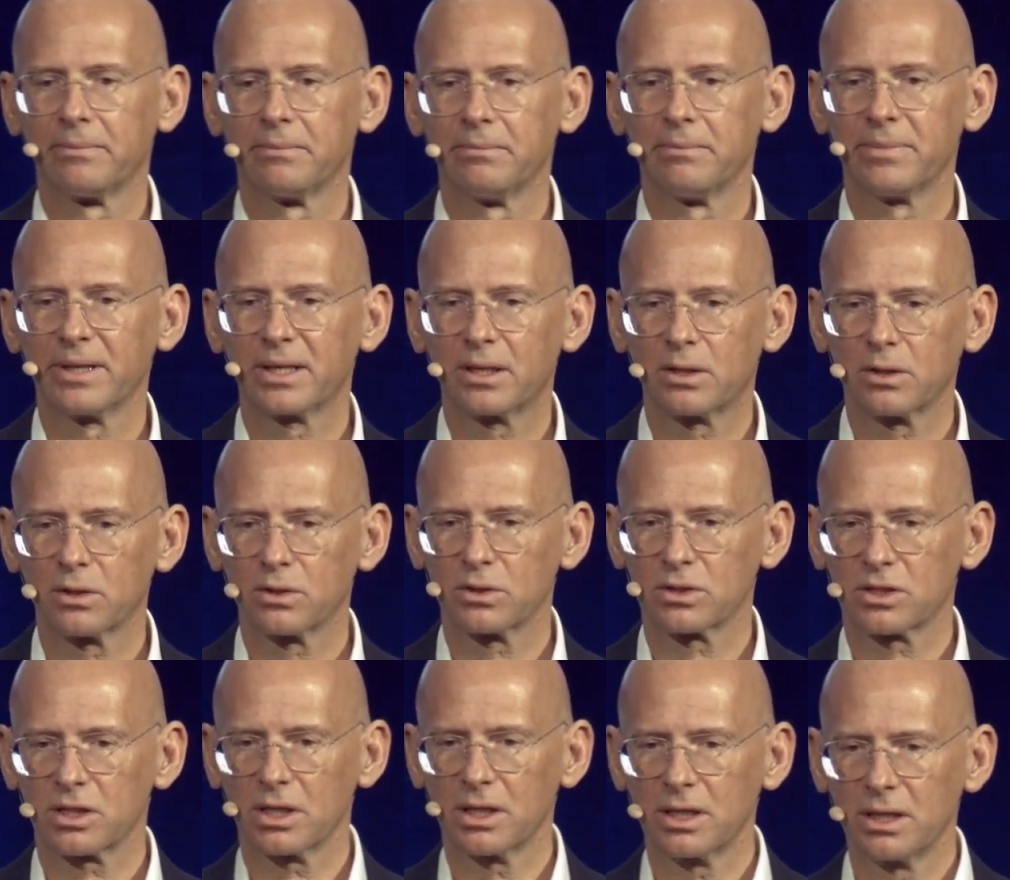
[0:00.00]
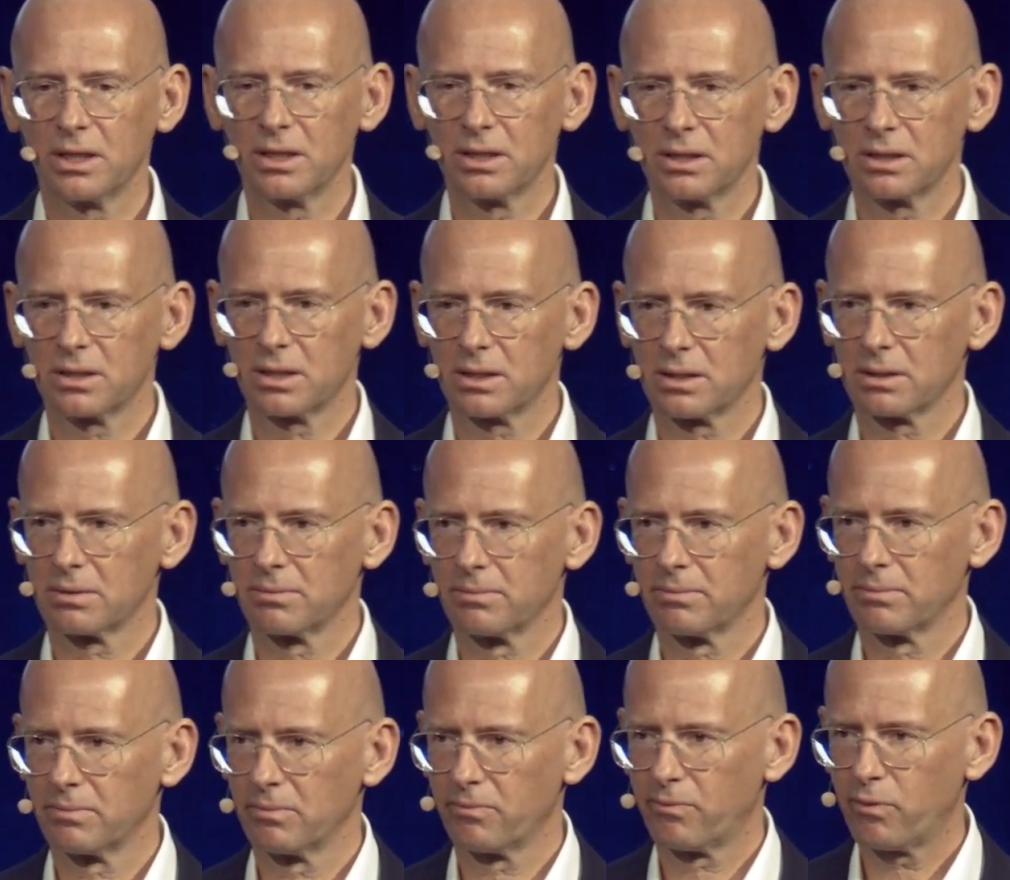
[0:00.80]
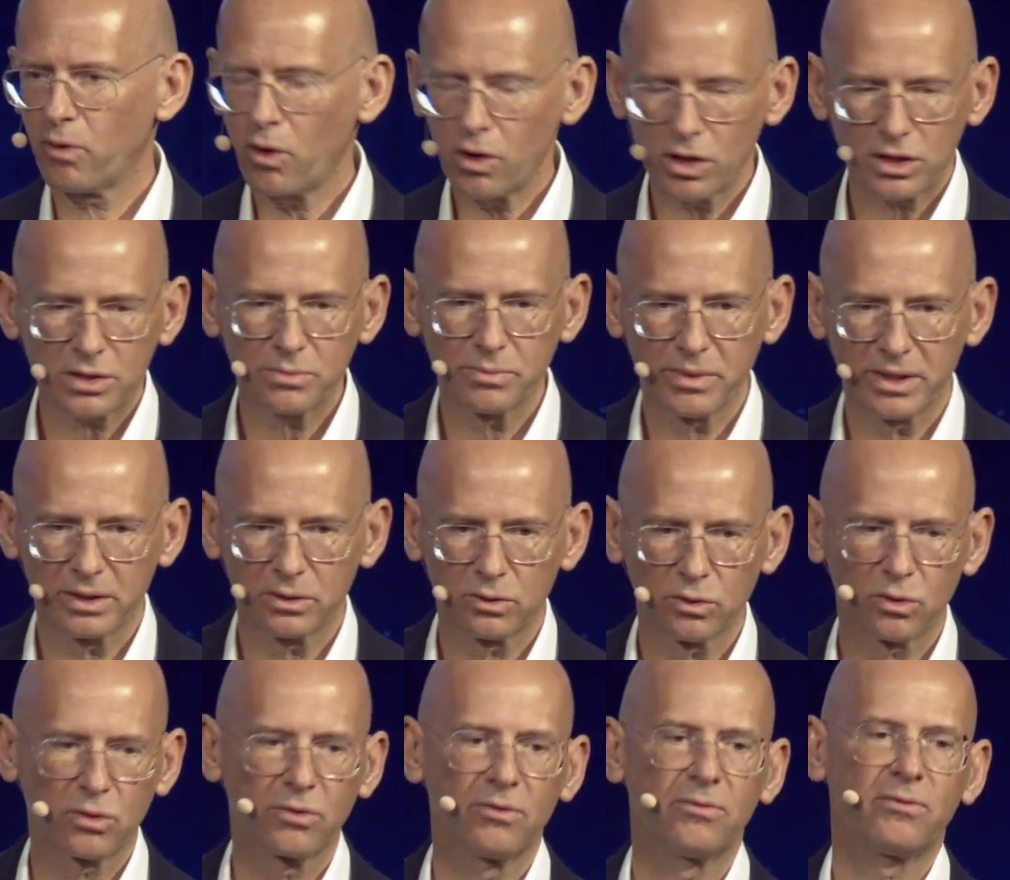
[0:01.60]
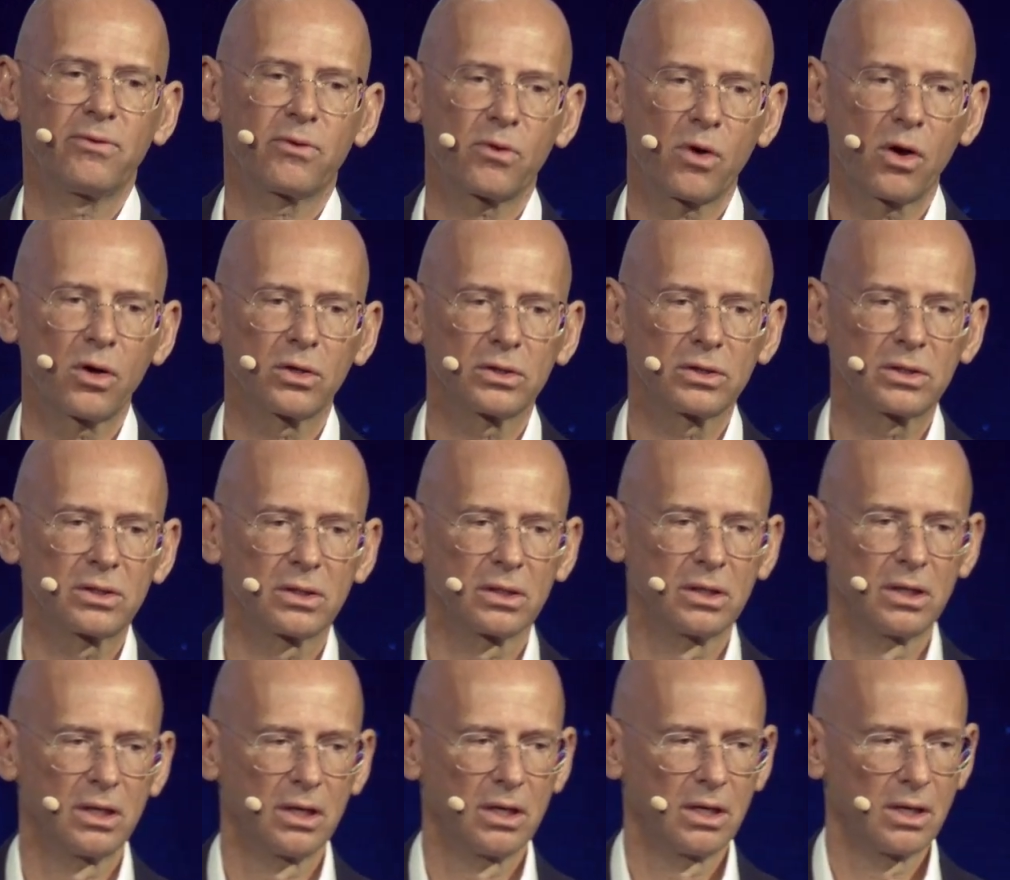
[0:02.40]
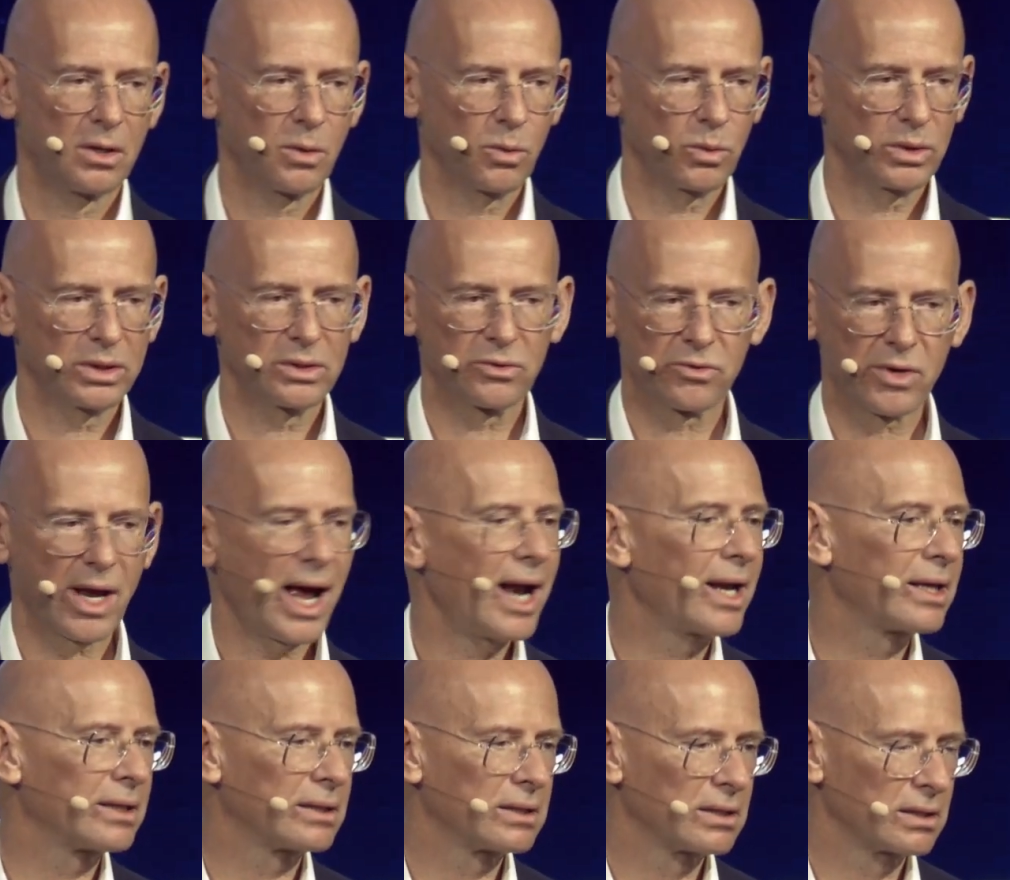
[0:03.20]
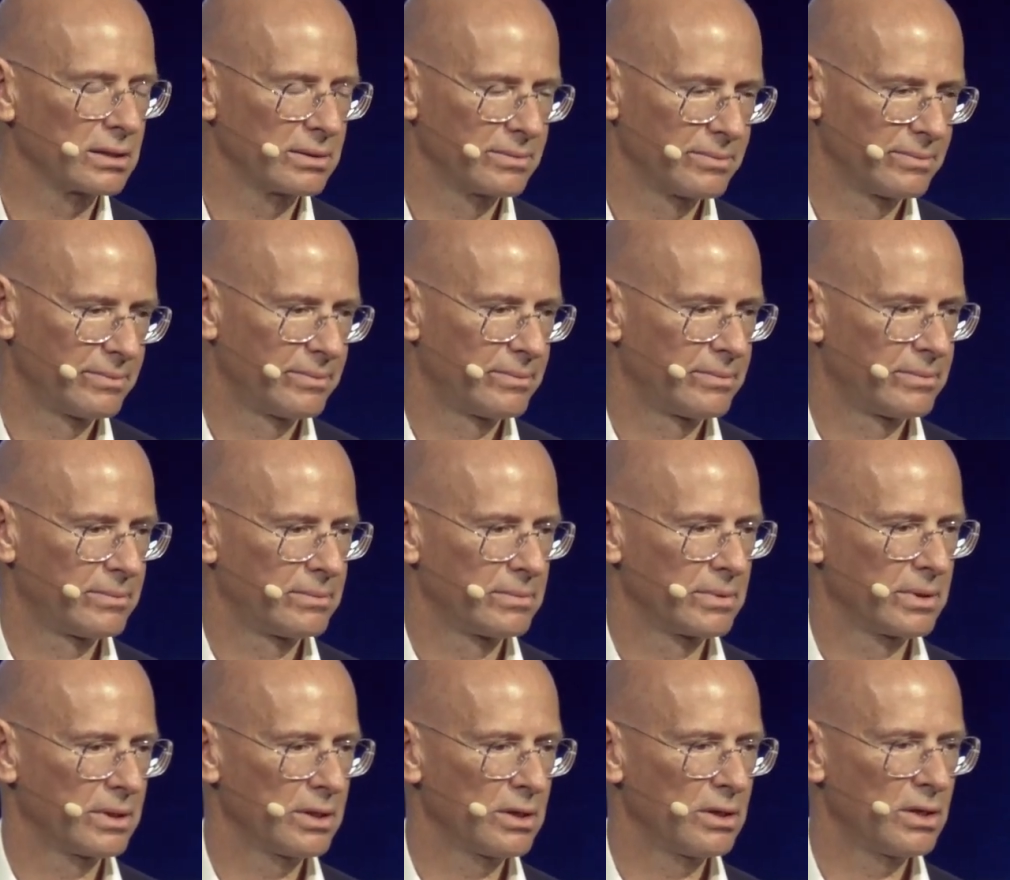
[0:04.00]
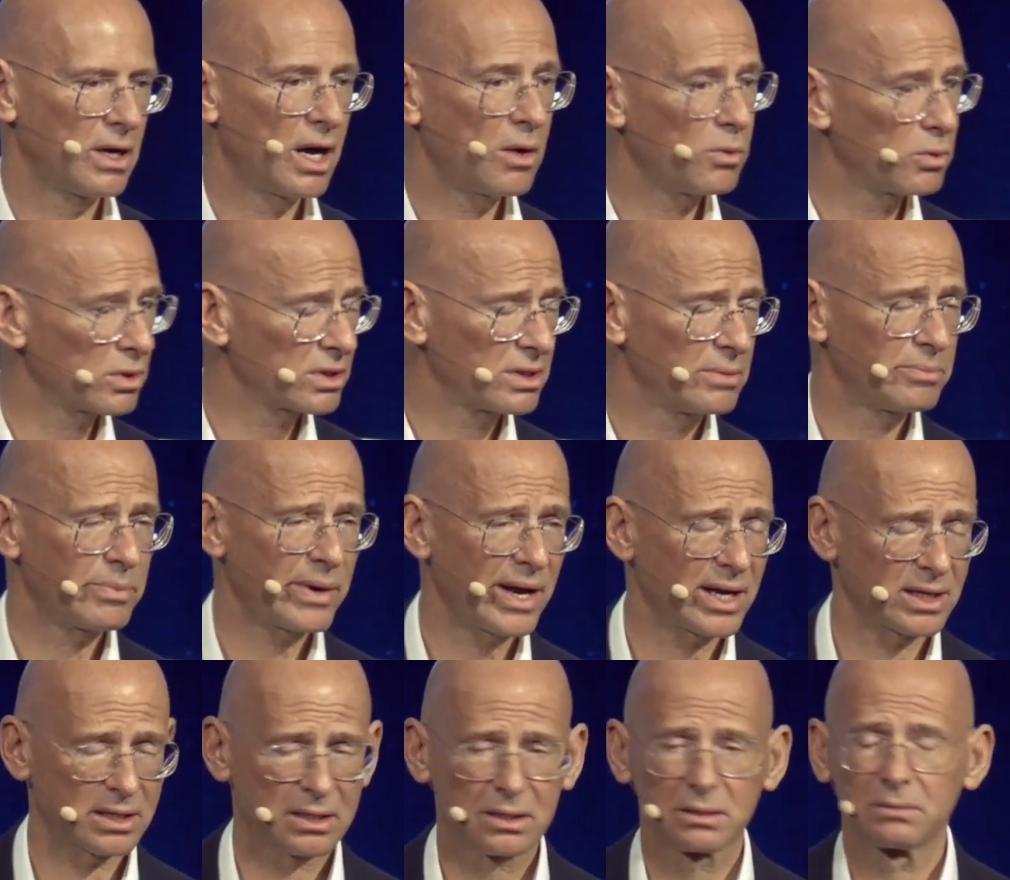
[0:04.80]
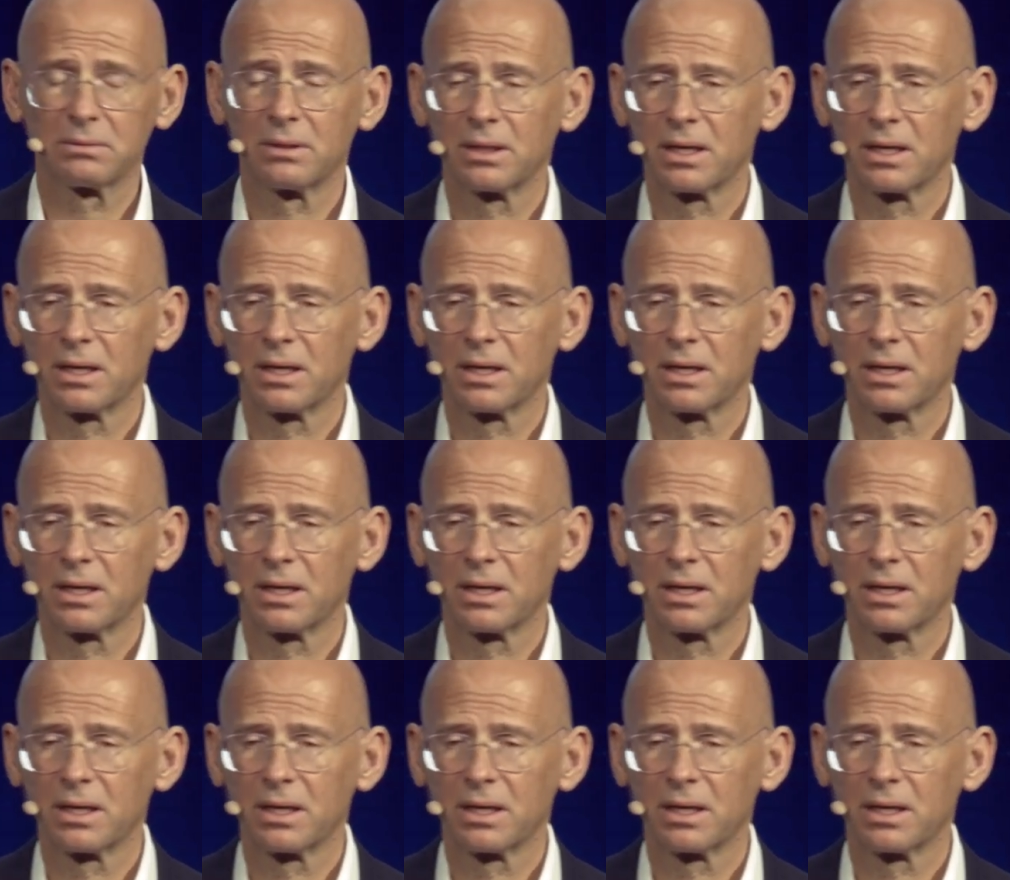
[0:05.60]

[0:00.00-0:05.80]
because it forced me to confront with reality. I was depressed.